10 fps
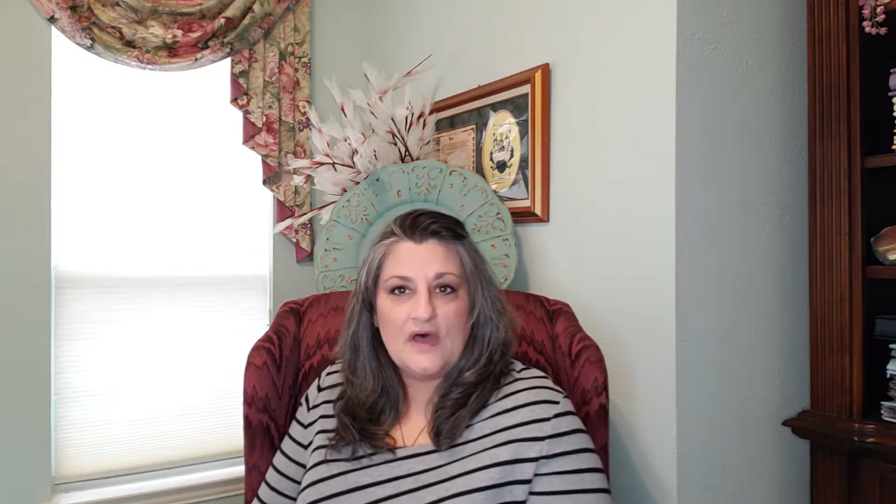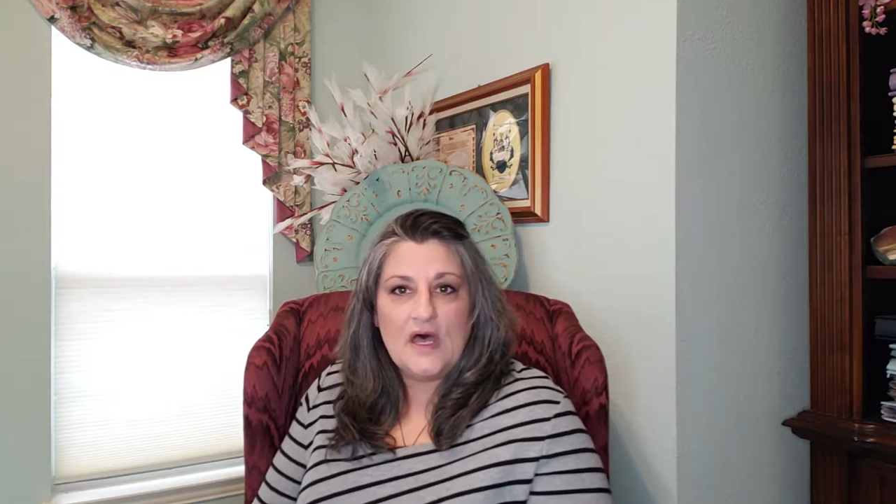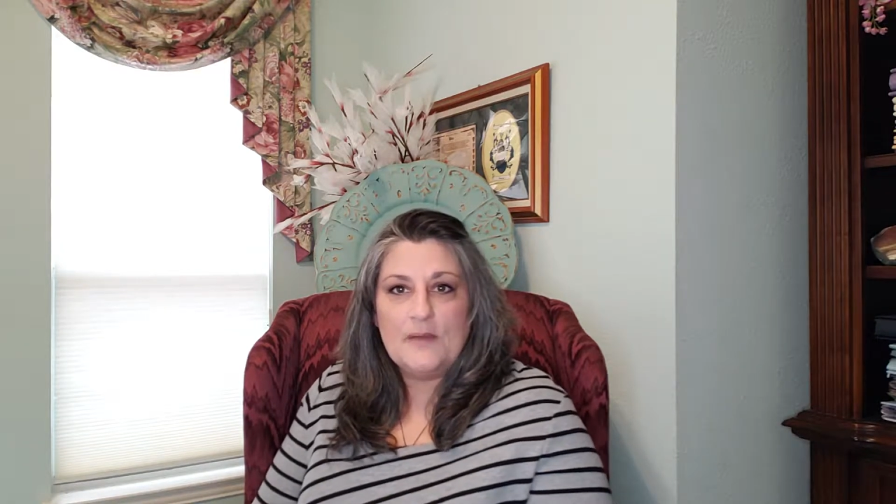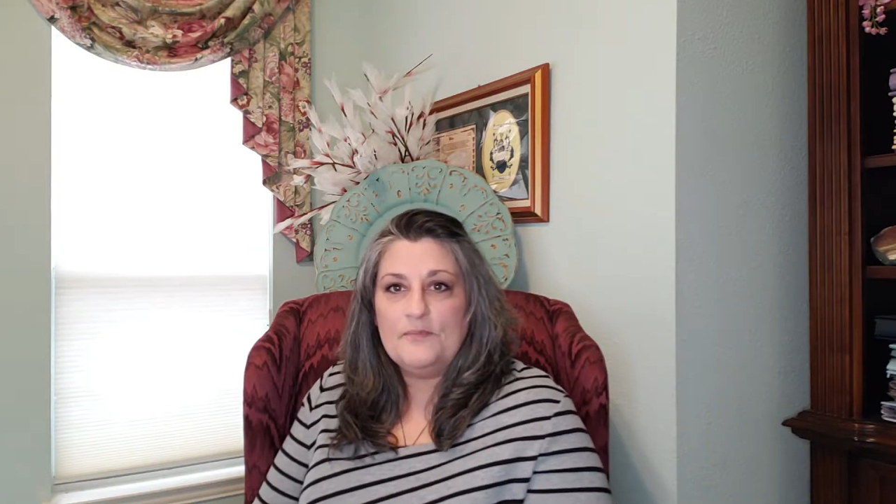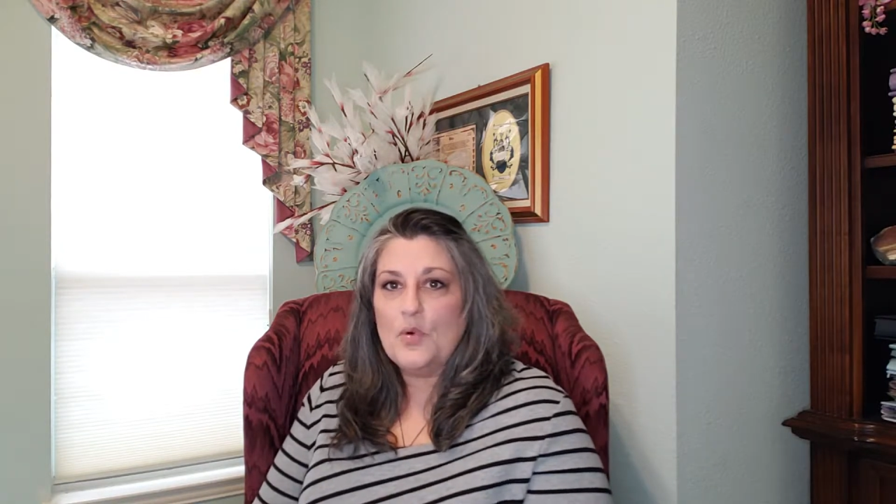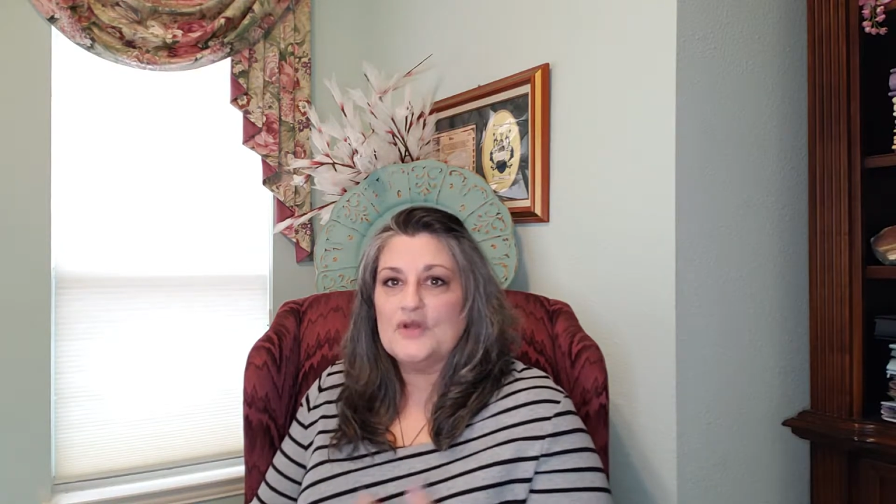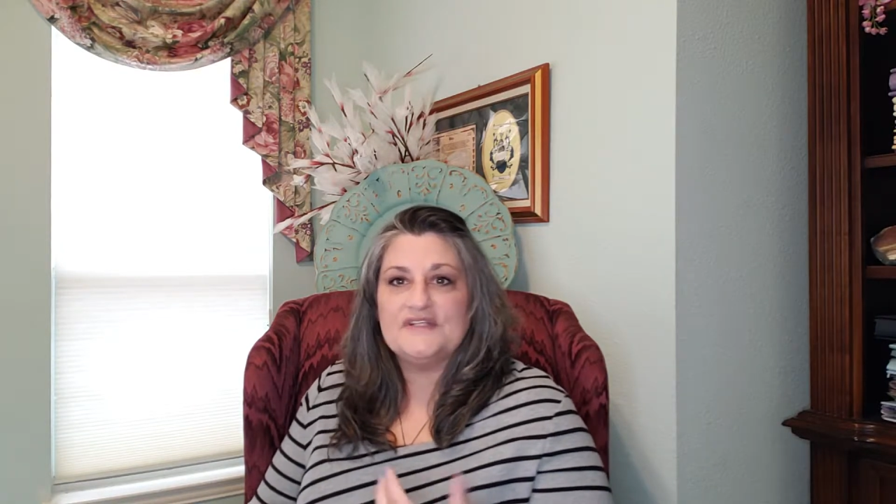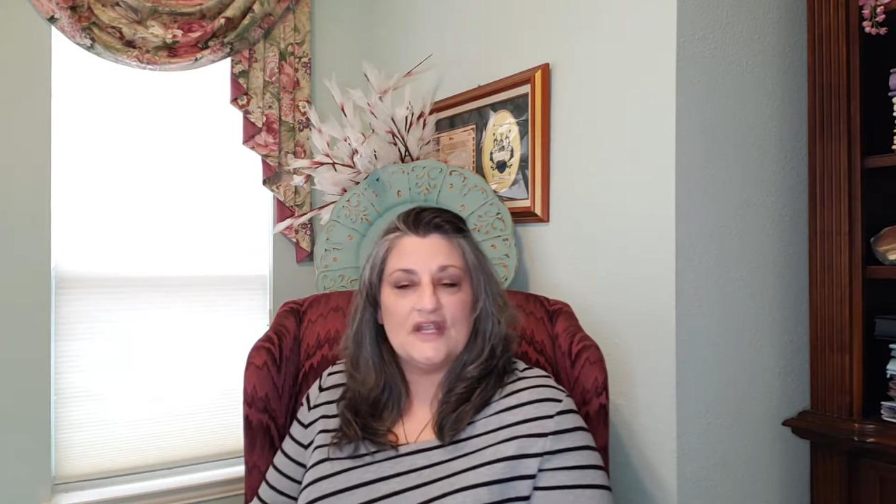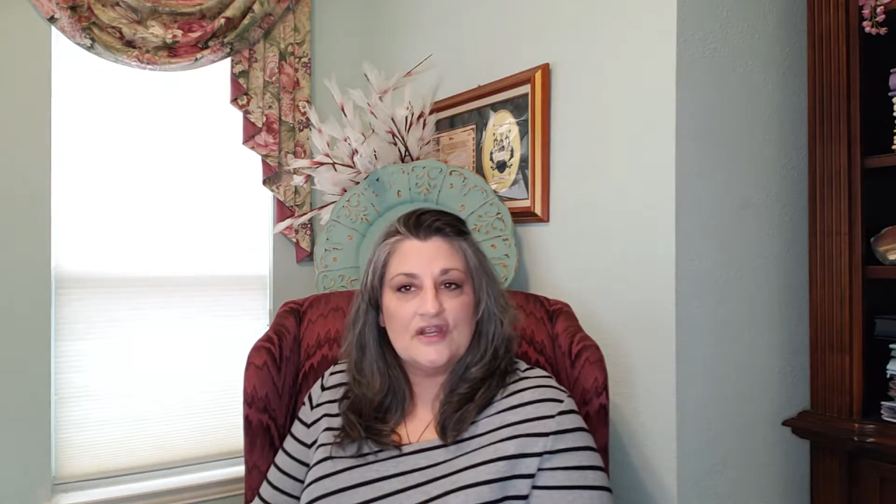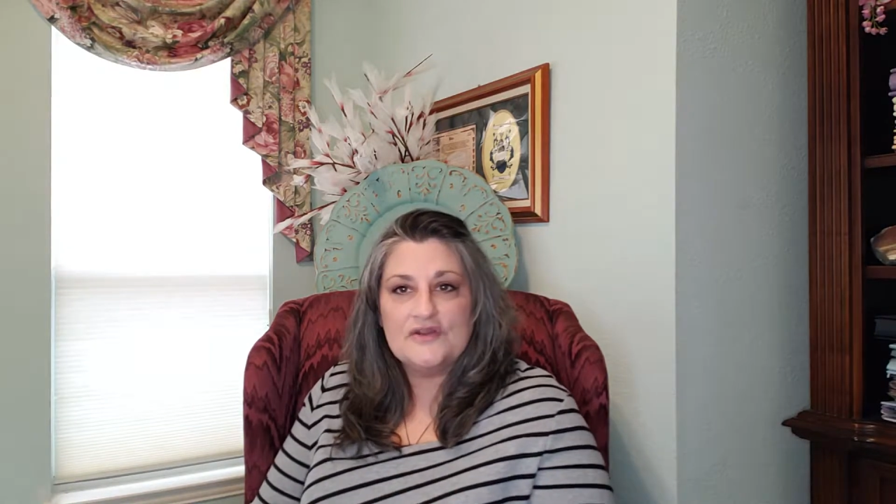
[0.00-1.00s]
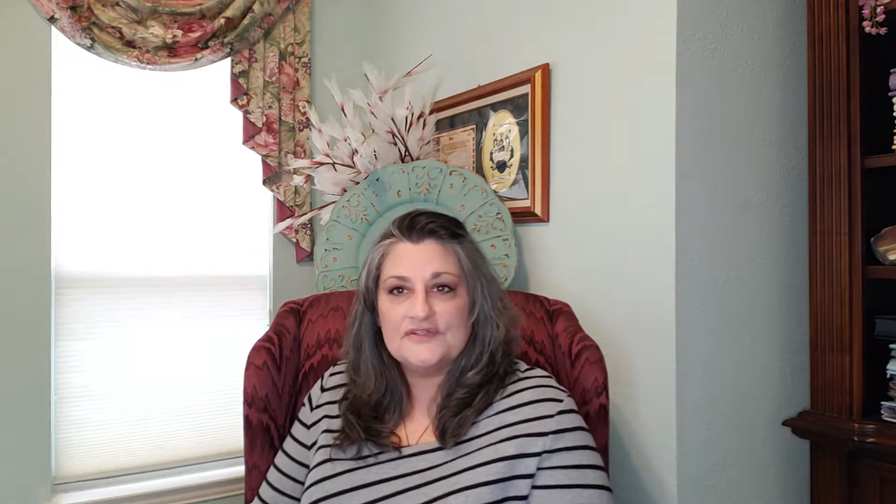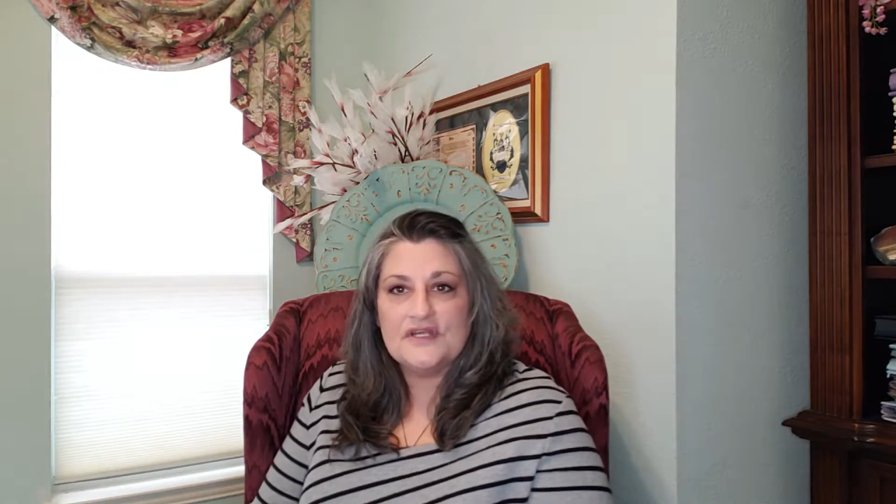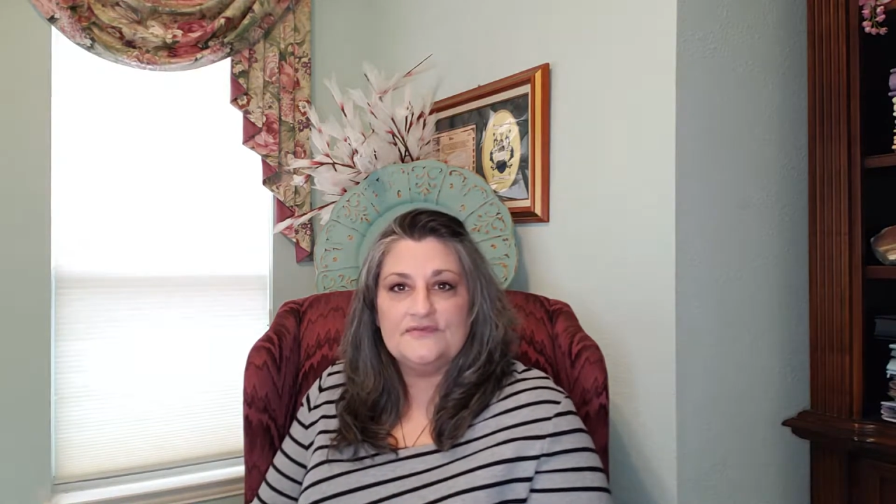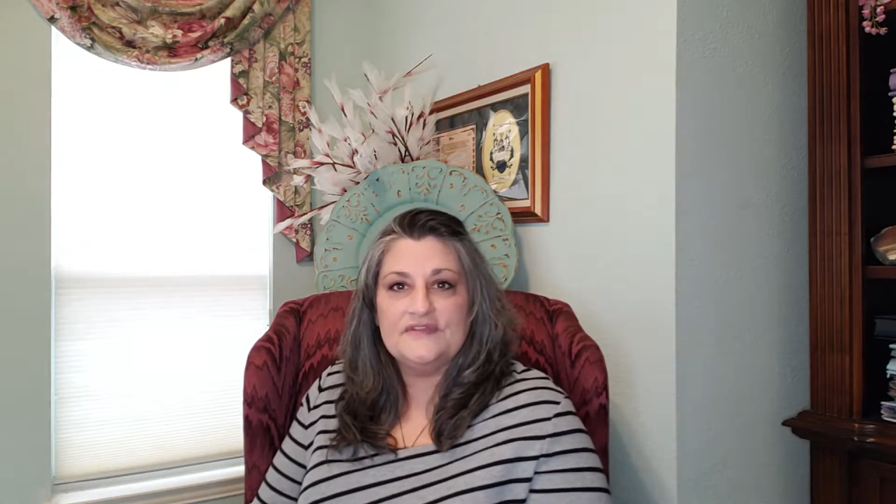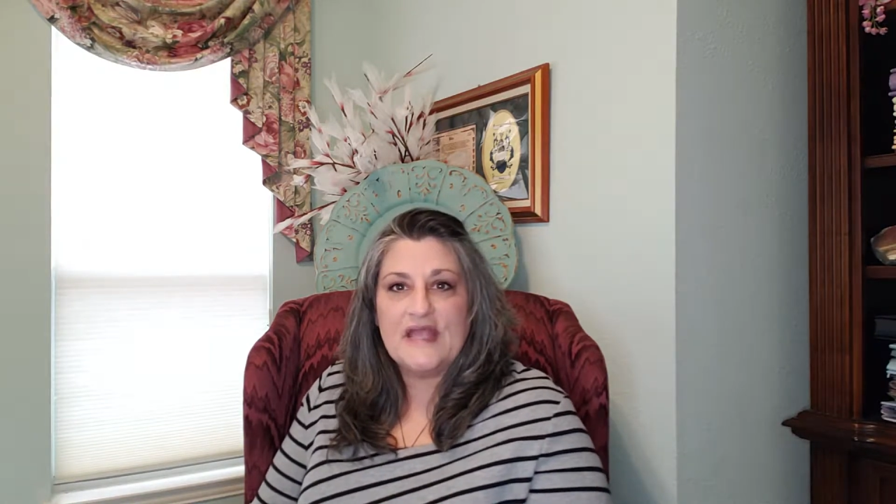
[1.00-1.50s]
up or tearing
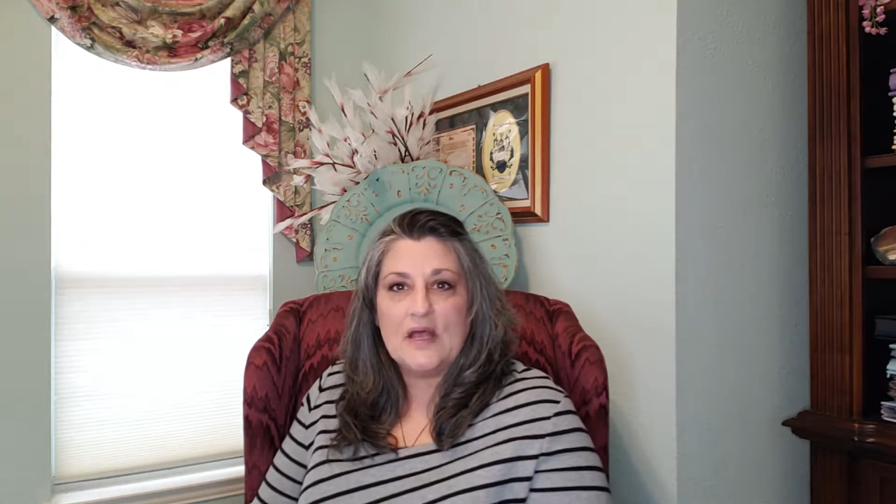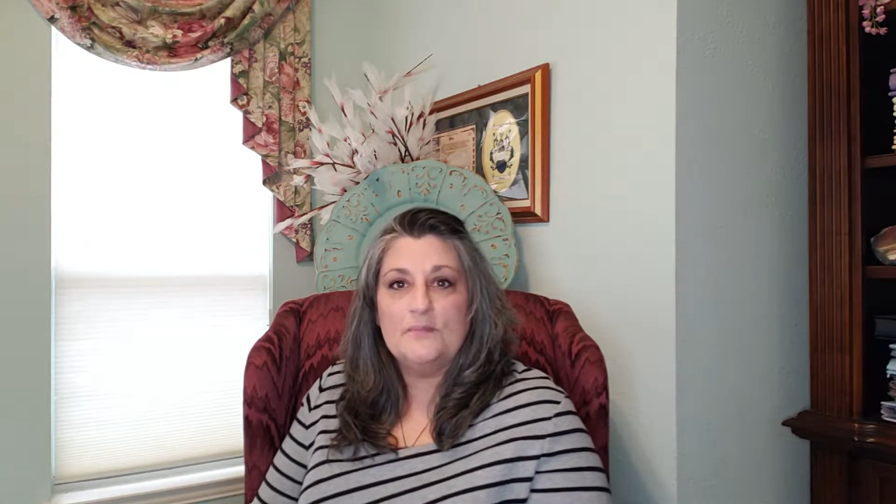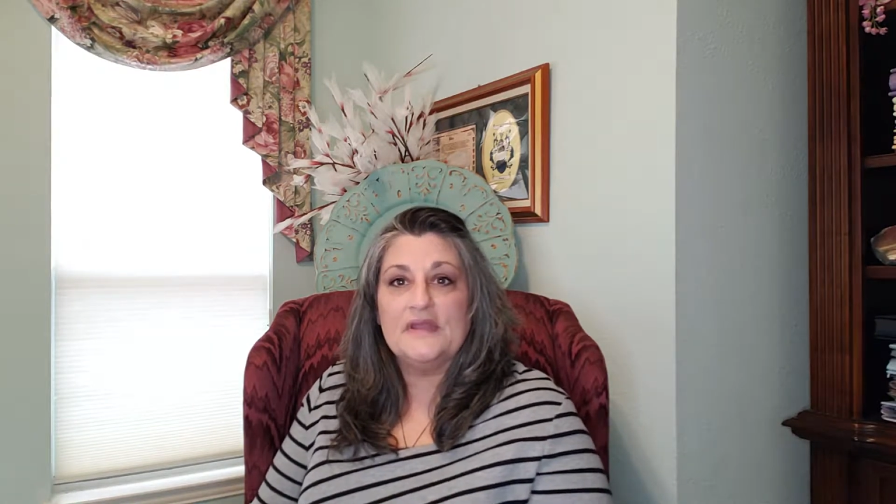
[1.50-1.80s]
yourself down